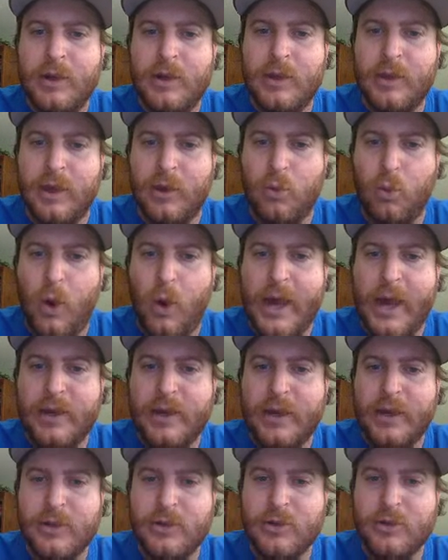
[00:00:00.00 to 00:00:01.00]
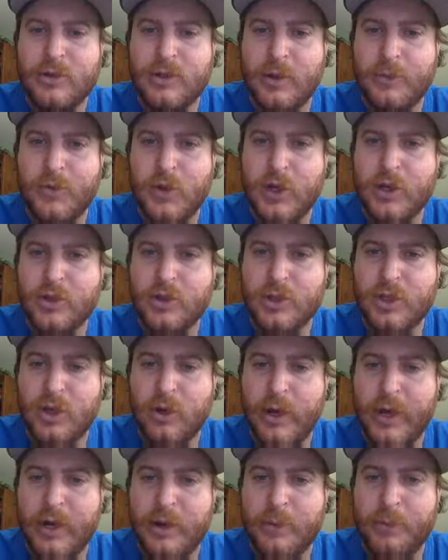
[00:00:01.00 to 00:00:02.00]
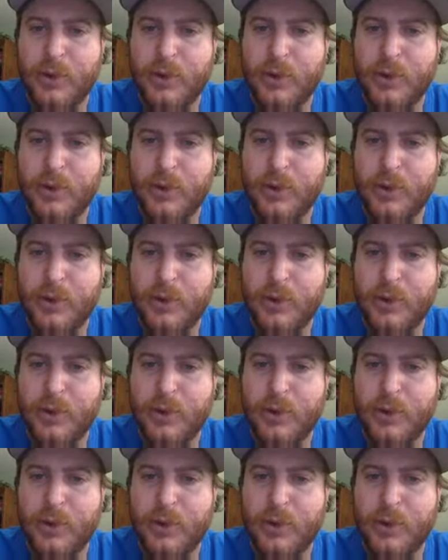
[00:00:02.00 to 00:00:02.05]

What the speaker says: like why did I do something, just go ahead and